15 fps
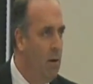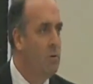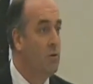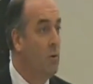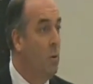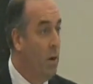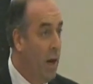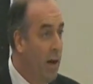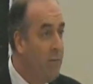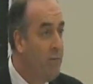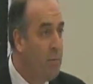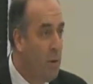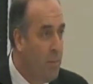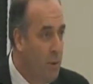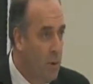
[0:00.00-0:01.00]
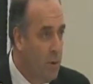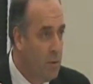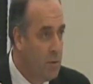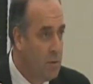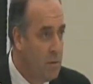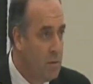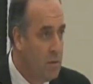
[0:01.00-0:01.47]
So what I've
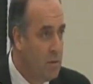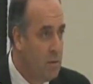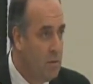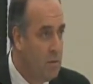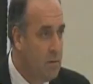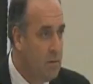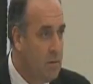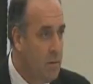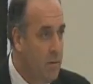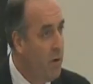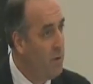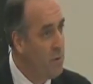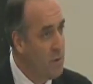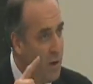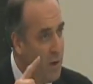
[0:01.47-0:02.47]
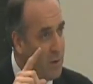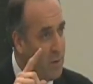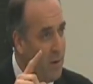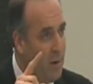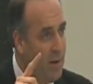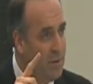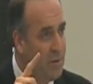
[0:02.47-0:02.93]
proposed, I've already talked to
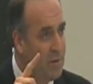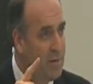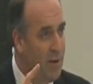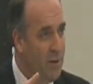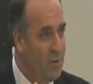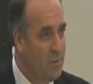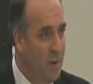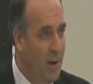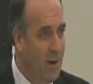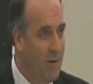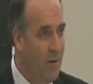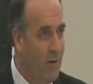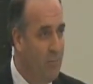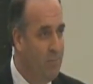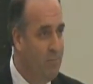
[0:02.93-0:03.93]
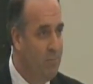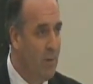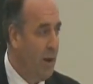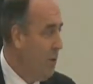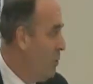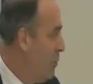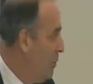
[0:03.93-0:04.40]
our legislators back home, I
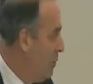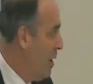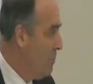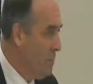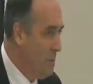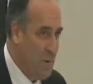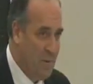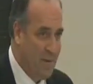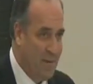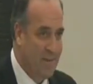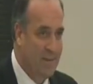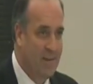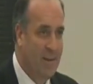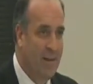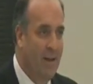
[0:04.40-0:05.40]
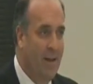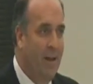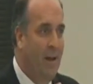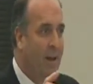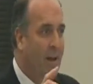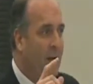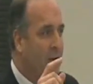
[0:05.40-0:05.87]
know you'll help me with this.
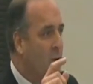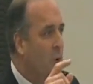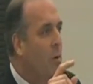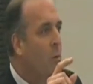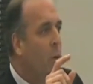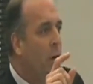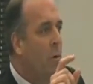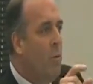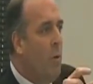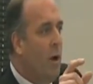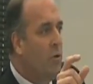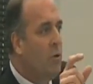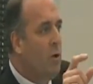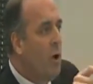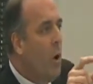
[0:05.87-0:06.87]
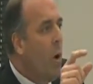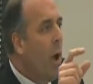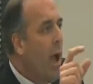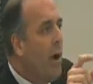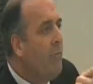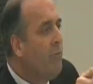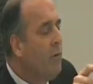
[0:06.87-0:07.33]
We want to go
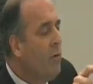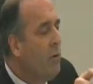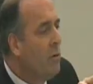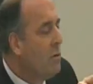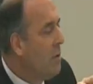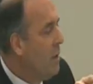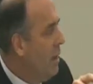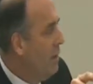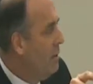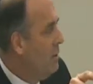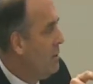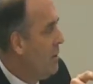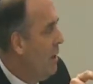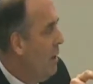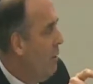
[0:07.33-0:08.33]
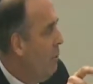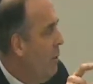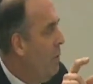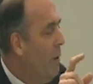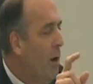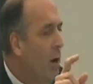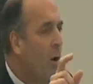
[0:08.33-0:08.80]
after those lenders.
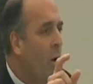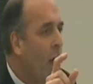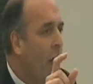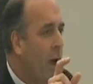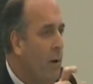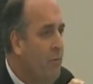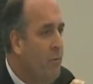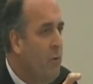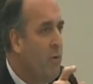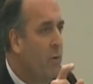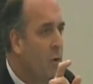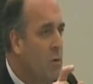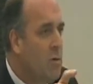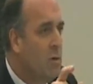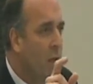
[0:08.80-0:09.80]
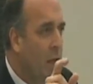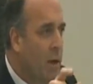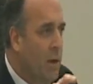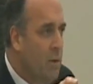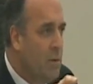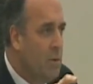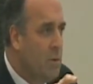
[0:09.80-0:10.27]
We want to go after those
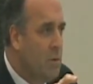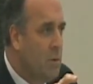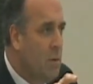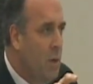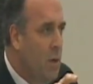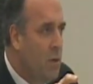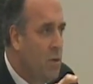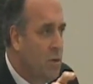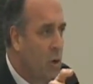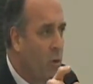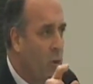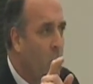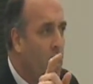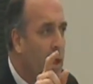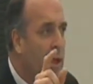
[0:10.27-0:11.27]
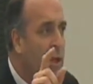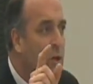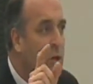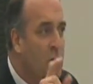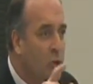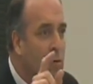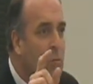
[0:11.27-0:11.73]
lenders so that we can
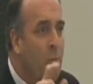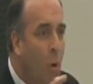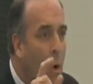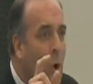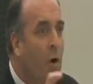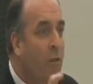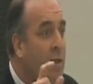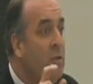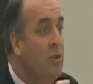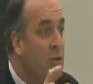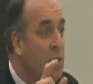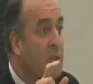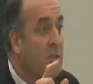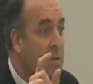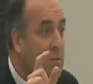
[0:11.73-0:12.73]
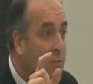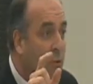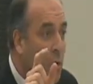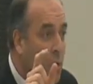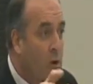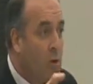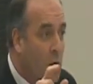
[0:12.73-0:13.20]
do more than just
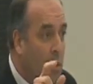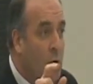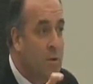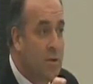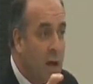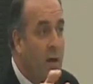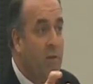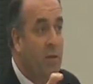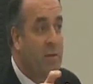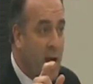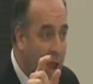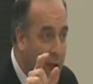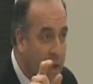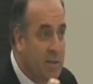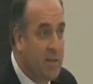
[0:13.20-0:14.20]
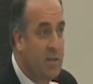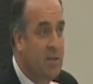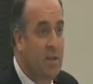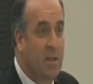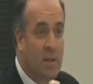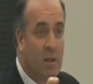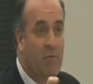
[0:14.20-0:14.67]
foreclose on the taxes
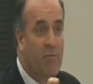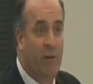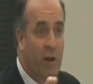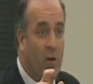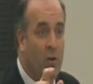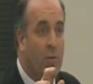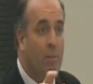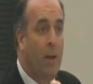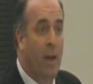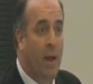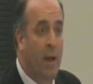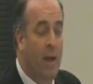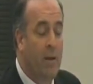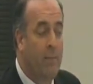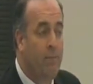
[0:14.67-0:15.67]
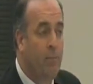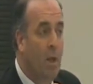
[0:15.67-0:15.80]
that they fail to pay,